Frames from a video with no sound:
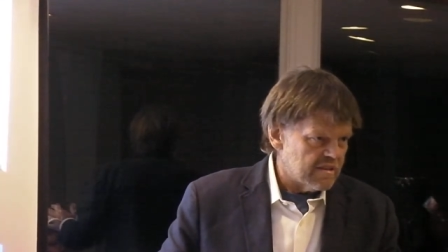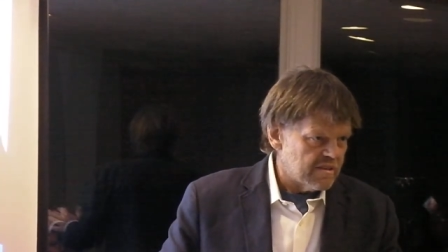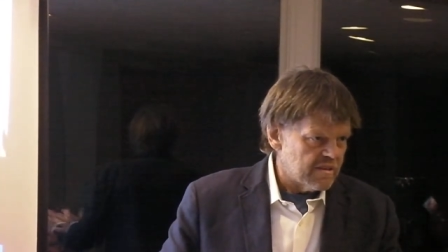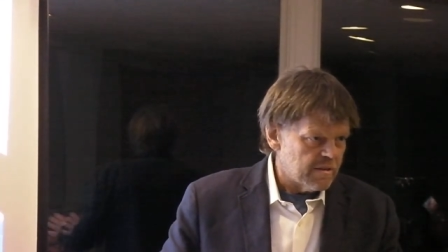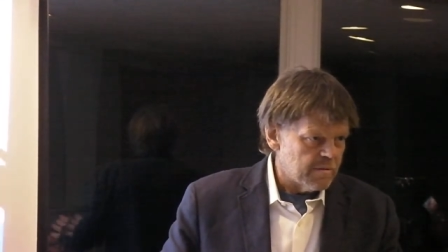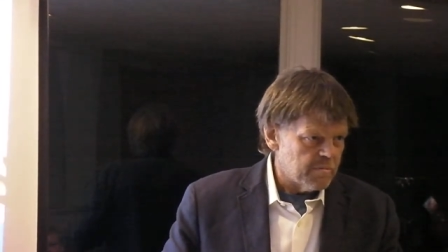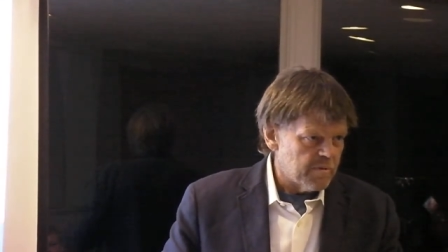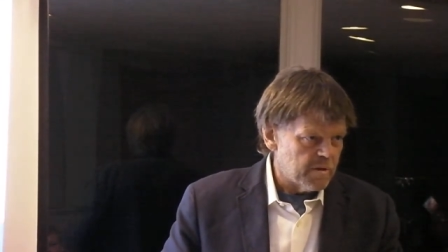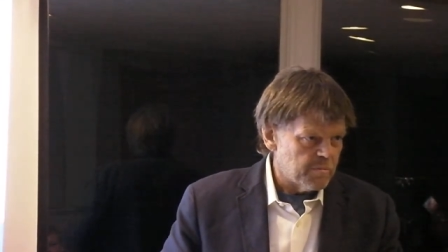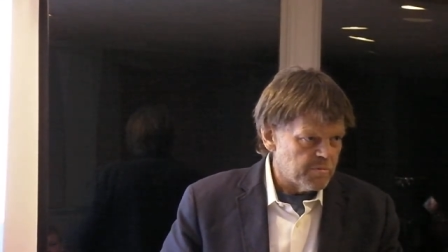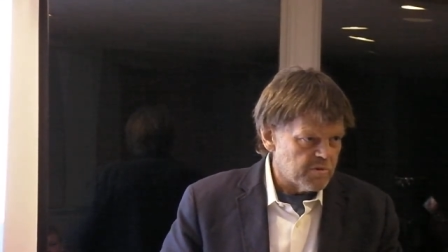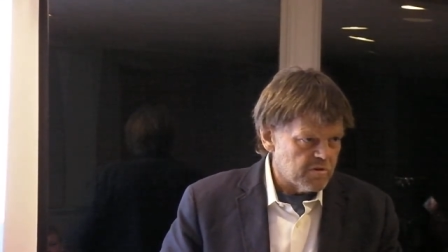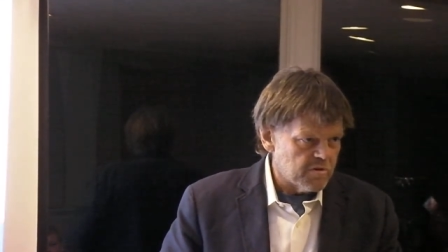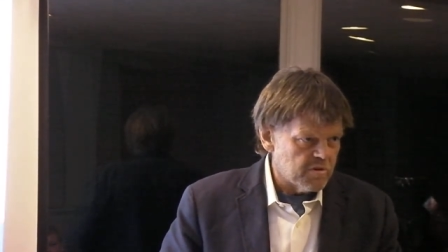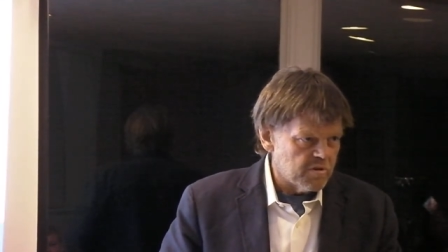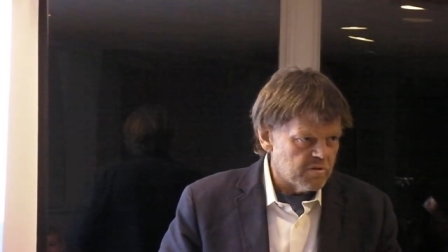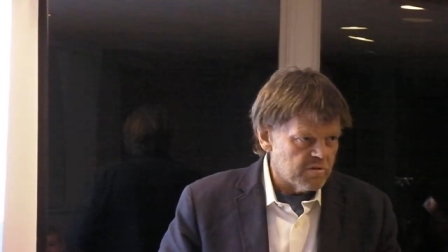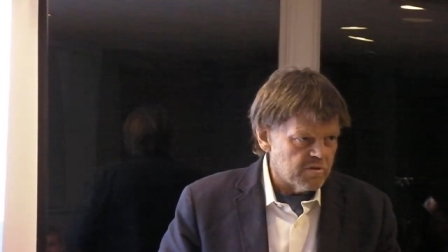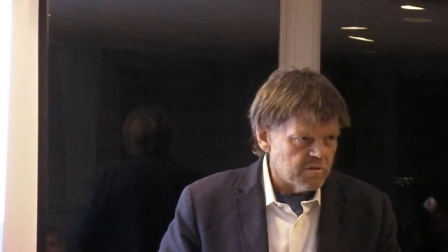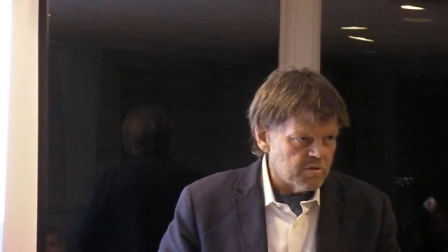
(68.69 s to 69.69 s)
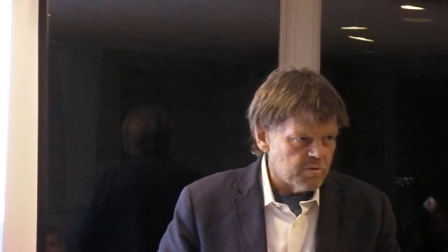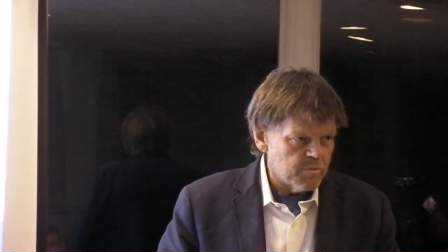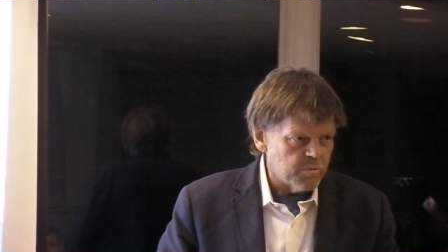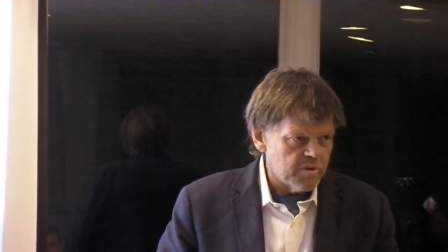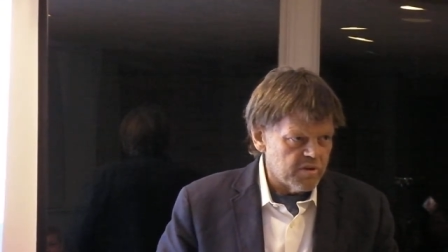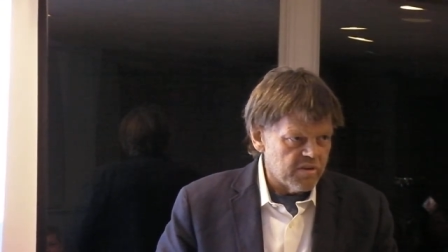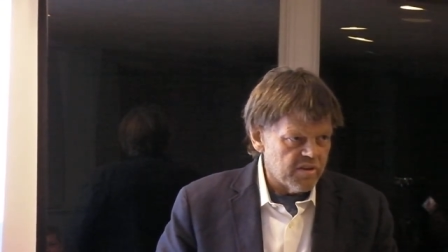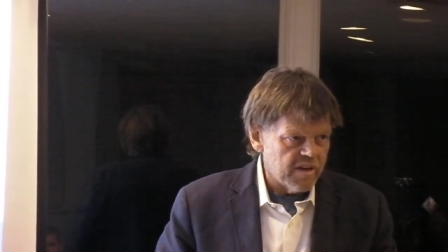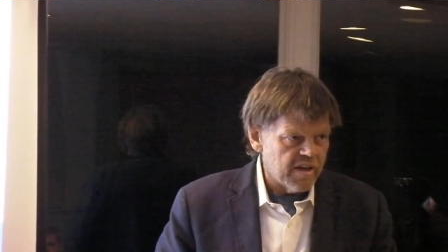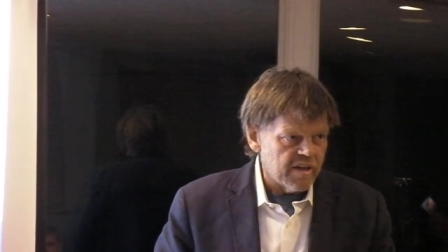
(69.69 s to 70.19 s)
And I'm sure you're
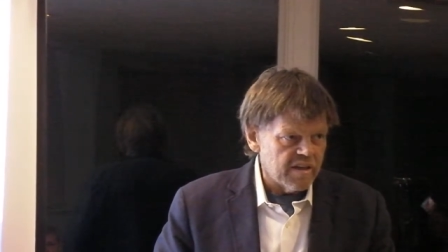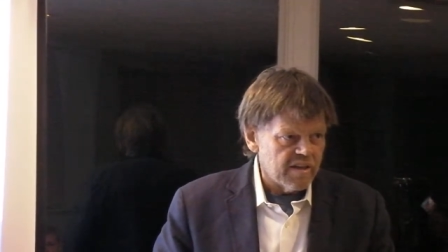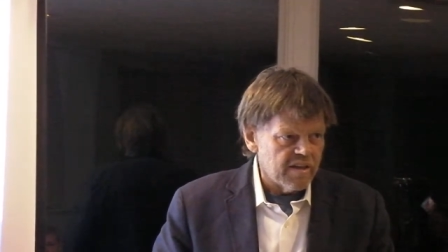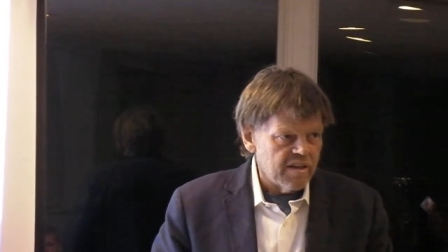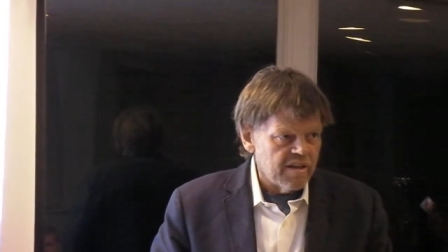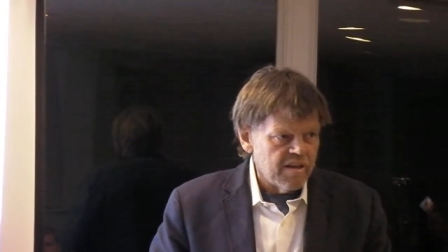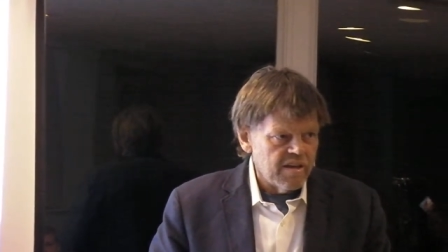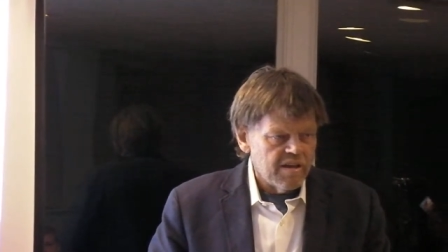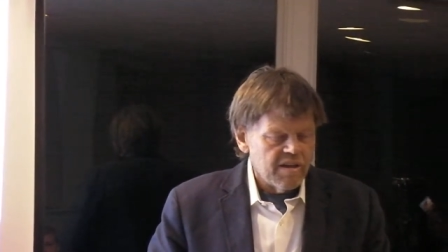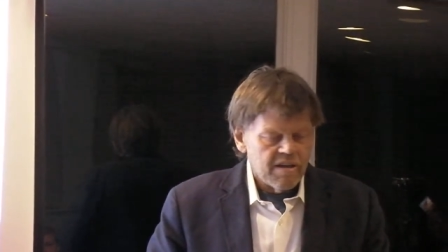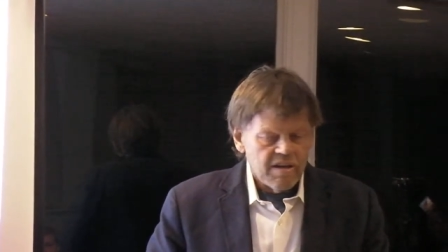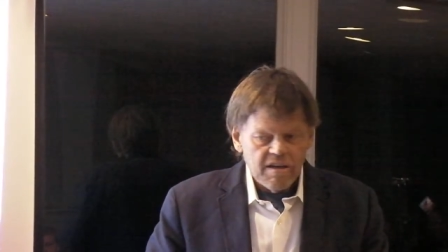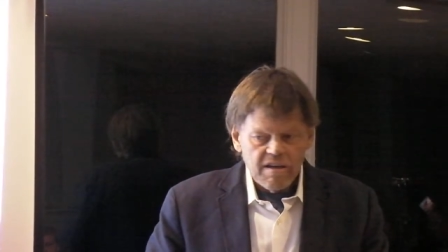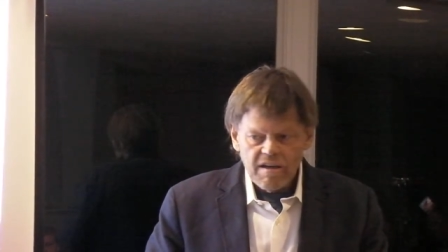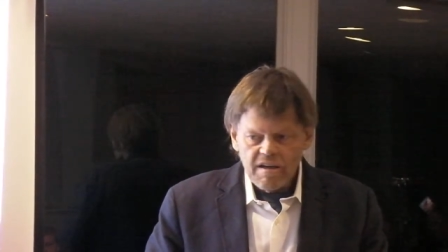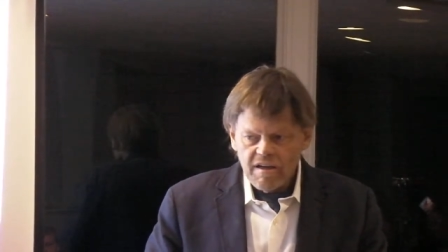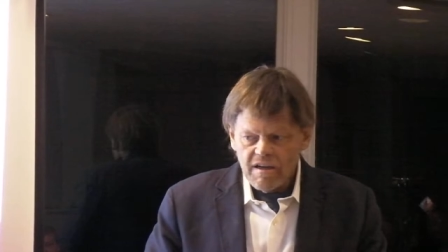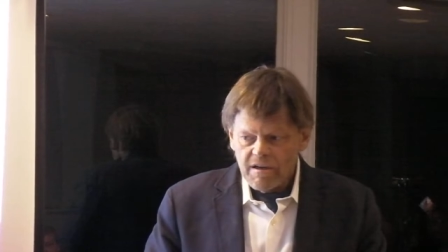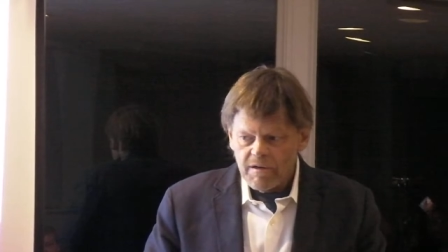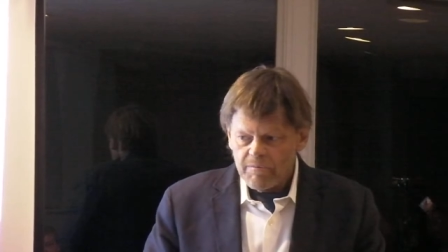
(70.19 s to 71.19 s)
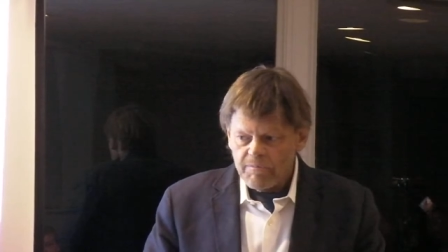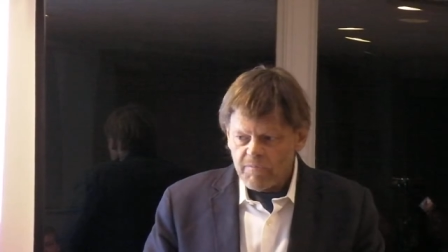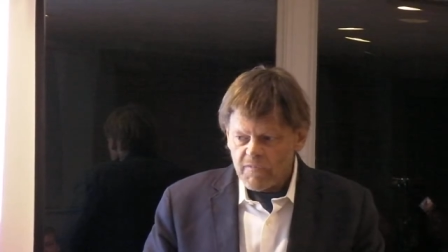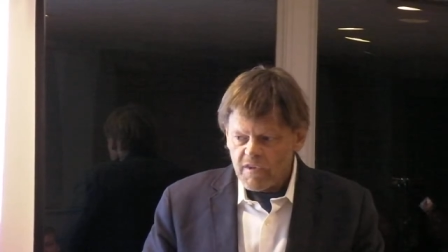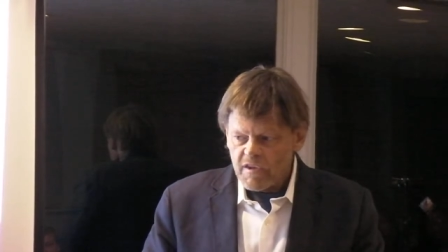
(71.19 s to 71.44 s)
aware of that.